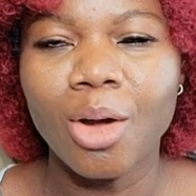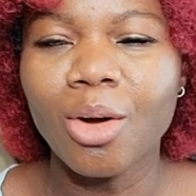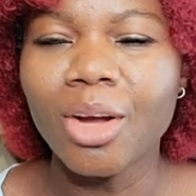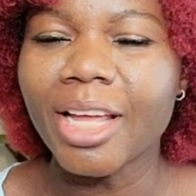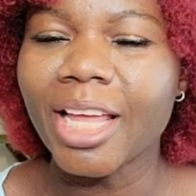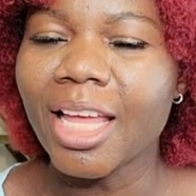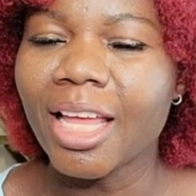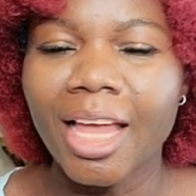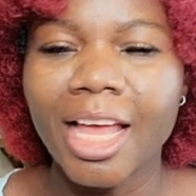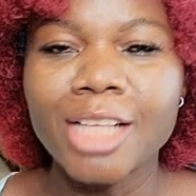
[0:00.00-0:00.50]

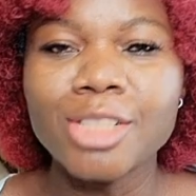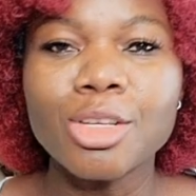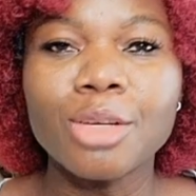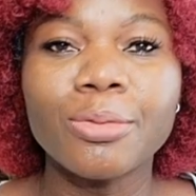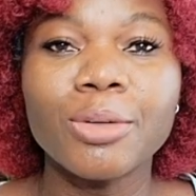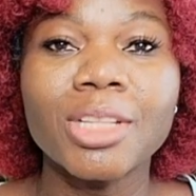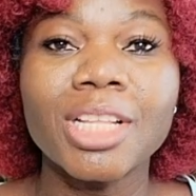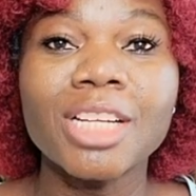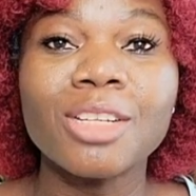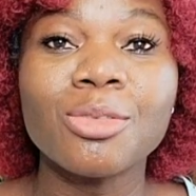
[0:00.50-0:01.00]
Okay? And so
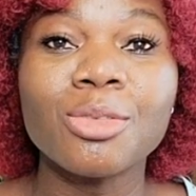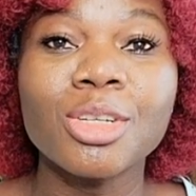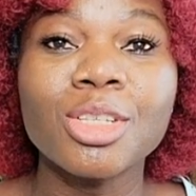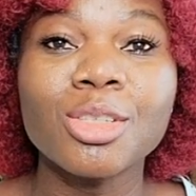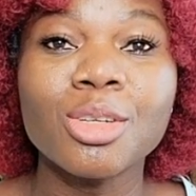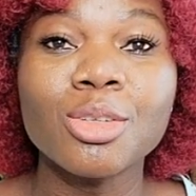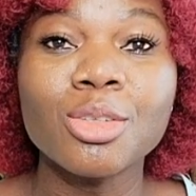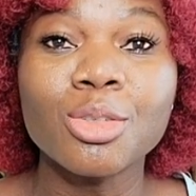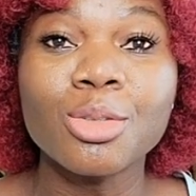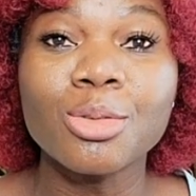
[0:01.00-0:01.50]
for that
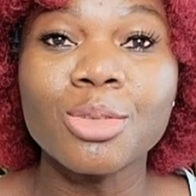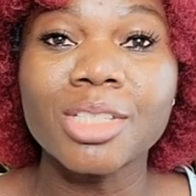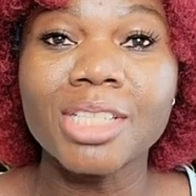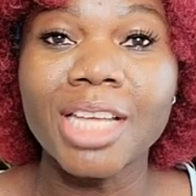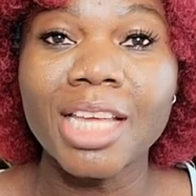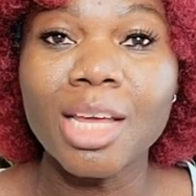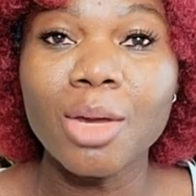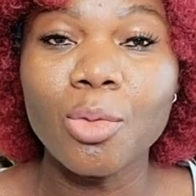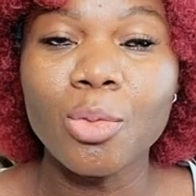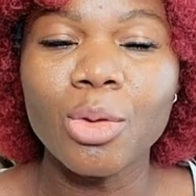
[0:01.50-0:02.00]
reason,
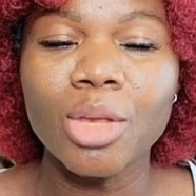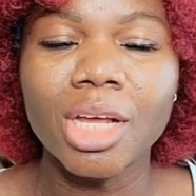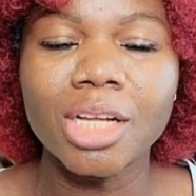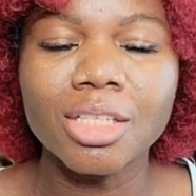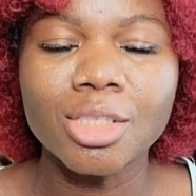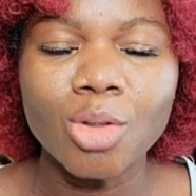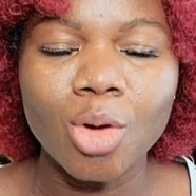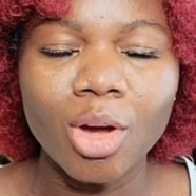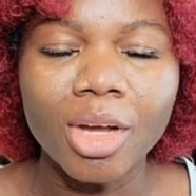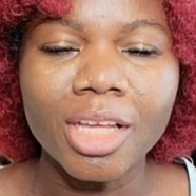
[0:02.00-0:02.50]
today we are
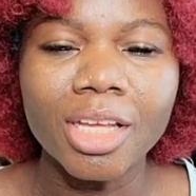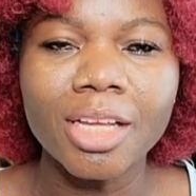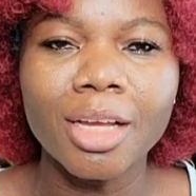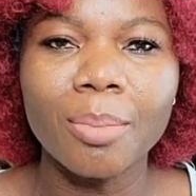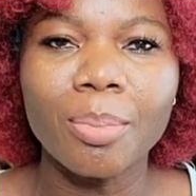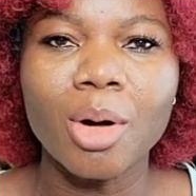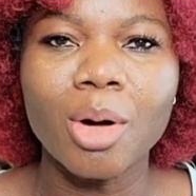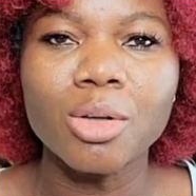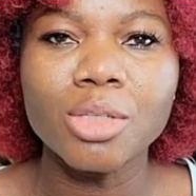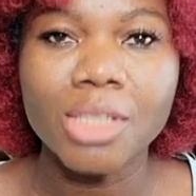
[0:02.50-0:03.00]
talking
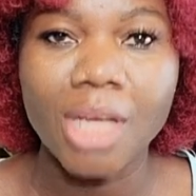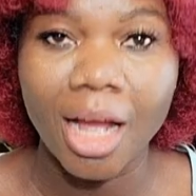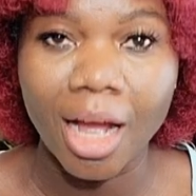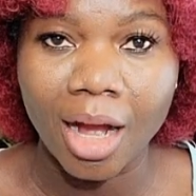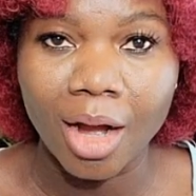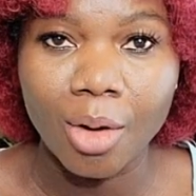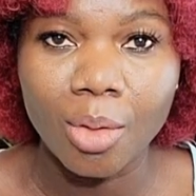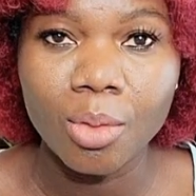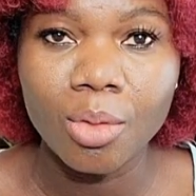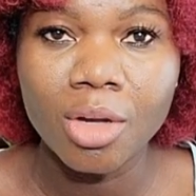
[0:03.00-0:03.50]
about
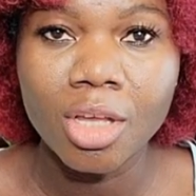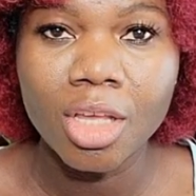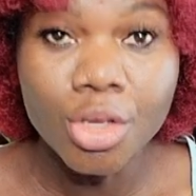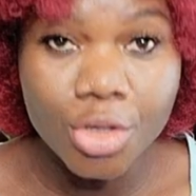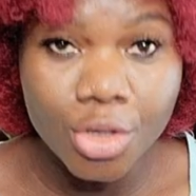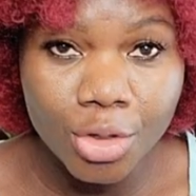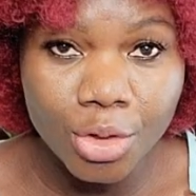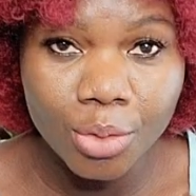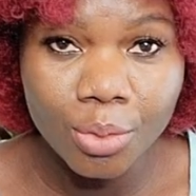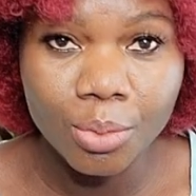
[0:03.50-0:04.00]
how
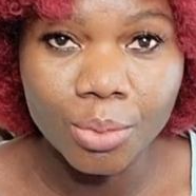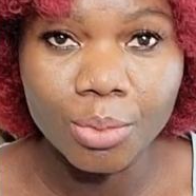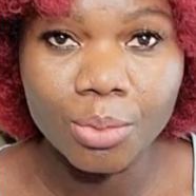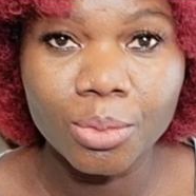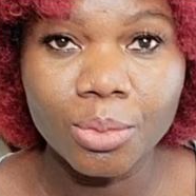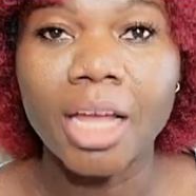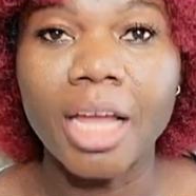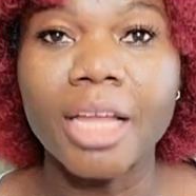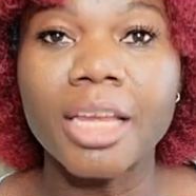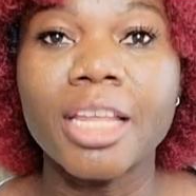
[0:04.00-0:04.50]

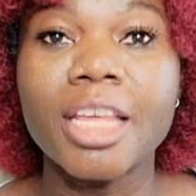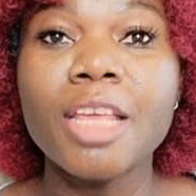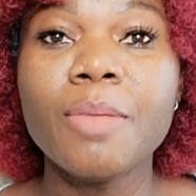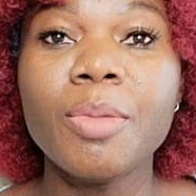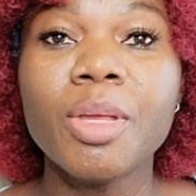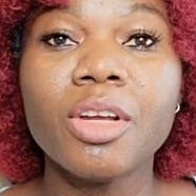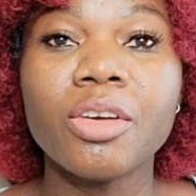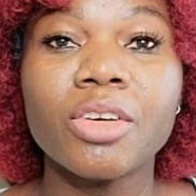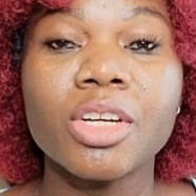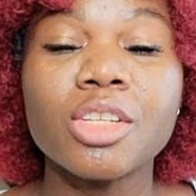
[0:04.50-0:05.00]
you can
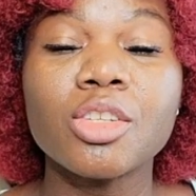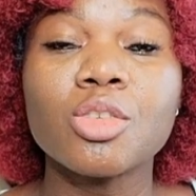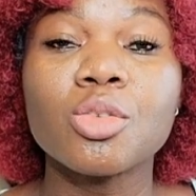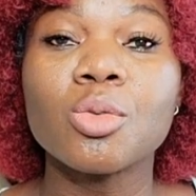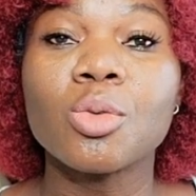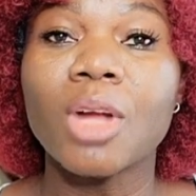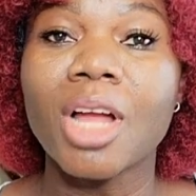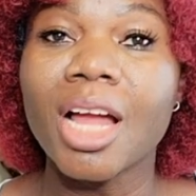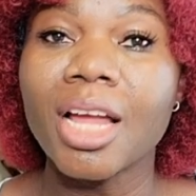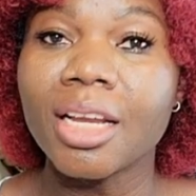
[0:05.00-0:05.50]
immigrate
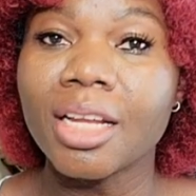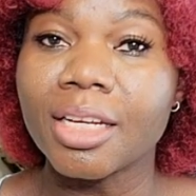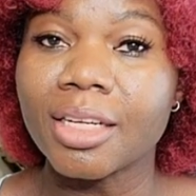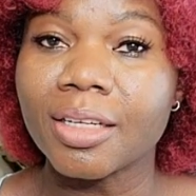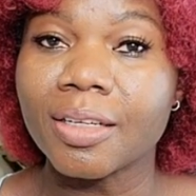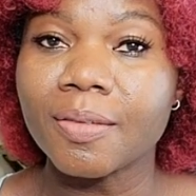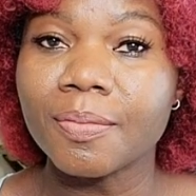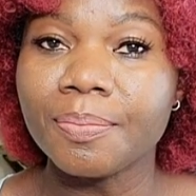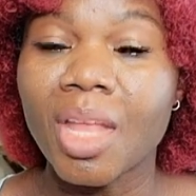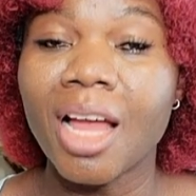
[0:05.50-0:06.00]
to
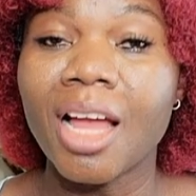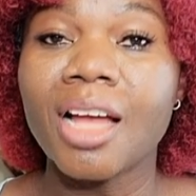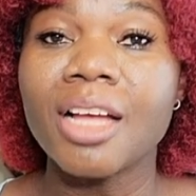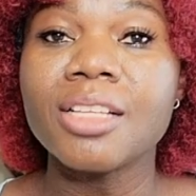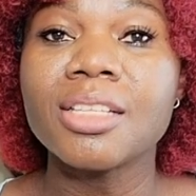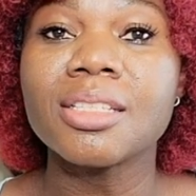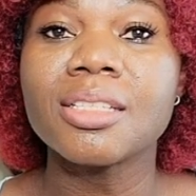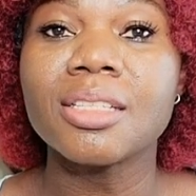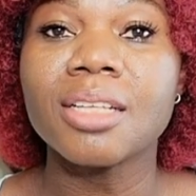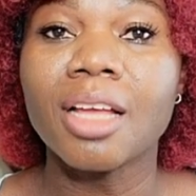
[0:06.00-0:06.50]
Canada
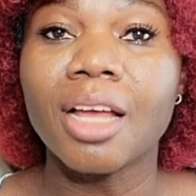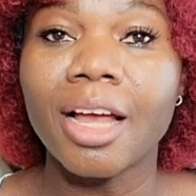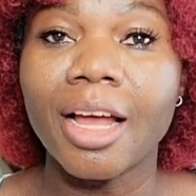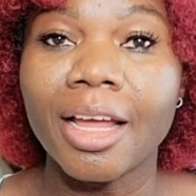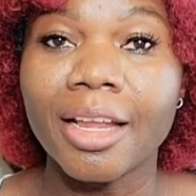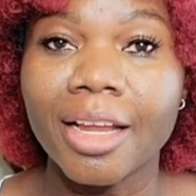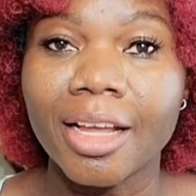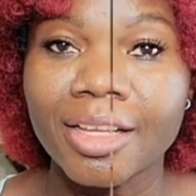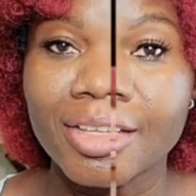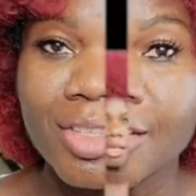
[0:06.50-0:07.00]
as
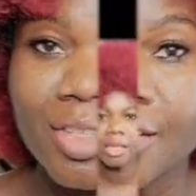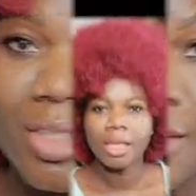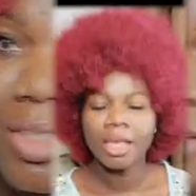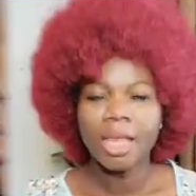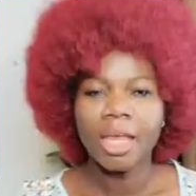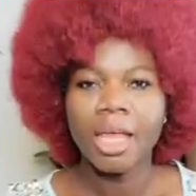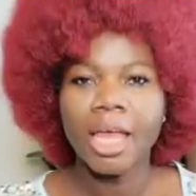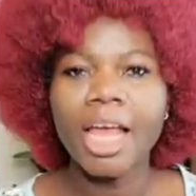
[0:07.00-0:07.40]
a nurse.